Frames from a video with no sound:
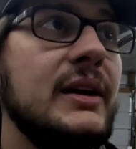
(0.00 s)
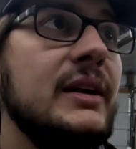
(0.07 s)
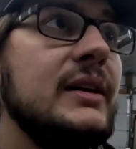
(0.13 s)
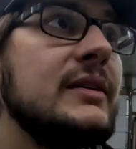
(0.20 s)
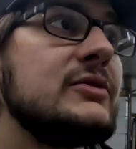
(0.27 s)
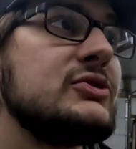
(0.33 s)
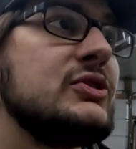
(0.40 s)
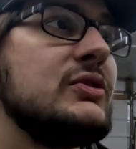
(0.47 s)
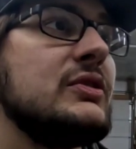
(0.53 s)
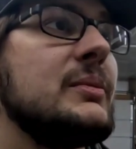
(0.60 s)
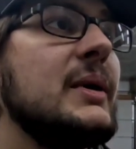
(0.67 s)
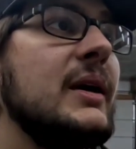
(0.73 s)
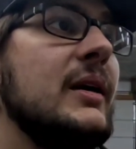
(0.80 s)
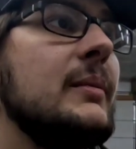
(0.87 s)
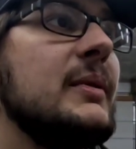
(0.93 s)
and shoot some
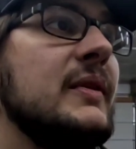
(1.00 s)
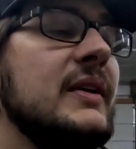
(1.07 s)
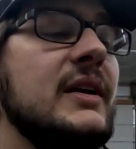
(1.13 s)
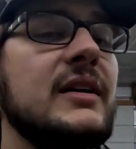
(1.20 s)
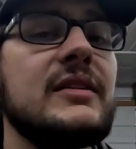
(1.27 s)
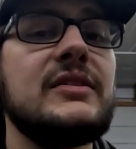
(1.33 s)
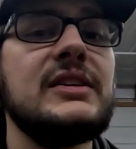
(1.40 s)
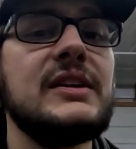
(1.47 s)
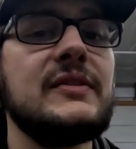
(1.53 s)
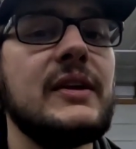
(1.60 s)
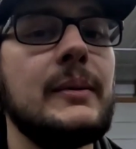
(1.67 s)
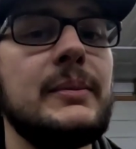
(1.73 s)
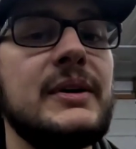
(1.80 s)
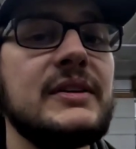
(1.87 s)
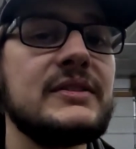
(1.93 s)
air up in there and see if
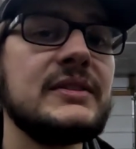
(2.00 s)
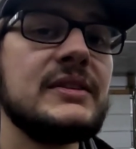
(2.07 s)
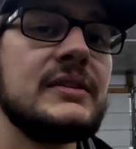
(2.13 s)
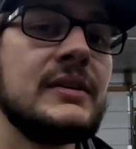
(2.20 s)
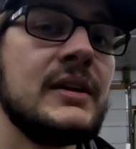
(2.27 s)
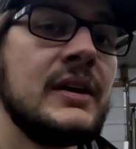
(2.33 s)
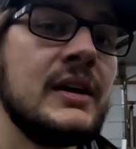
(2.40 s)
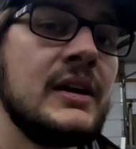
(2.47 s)
that piston